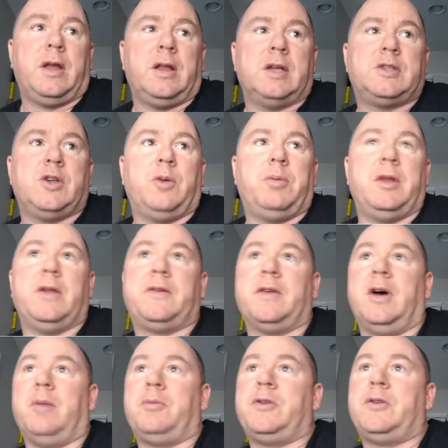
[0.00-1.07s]
open this
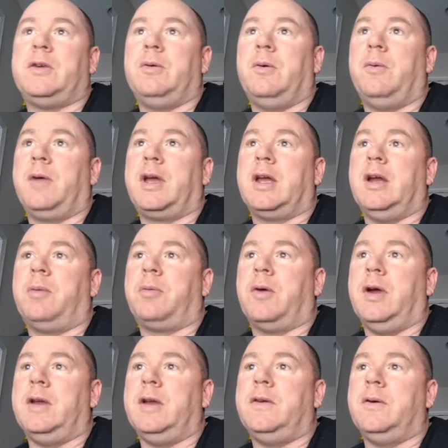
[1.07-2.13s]
up, see what we can
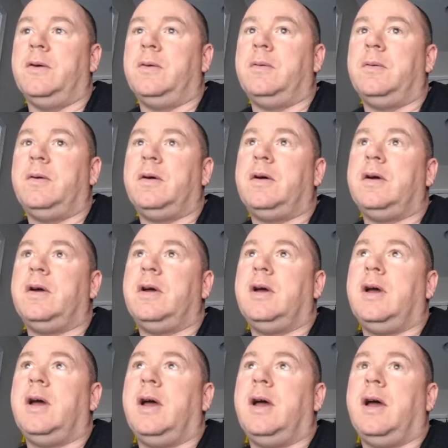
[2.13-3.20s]
upgrade to.
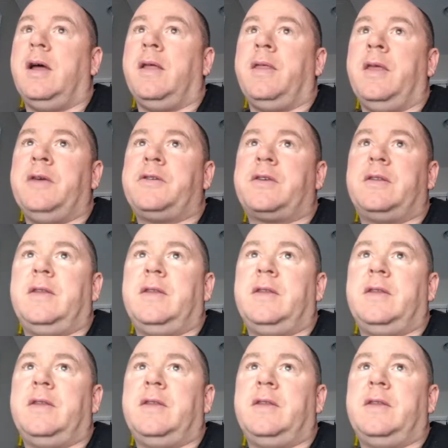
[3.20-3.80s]
These